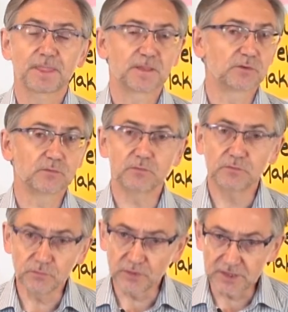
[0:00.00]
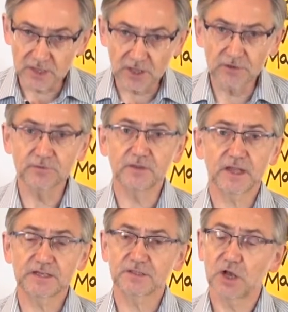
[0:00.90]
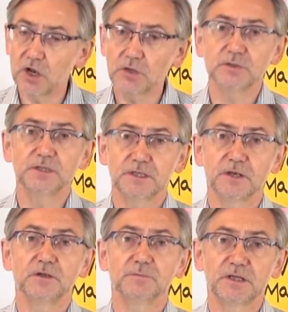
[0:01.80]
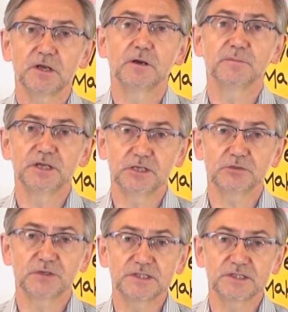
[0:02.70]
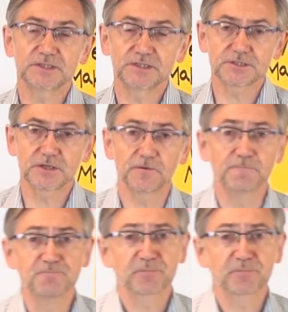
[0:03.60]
and we know that that is only going to become increasingly so.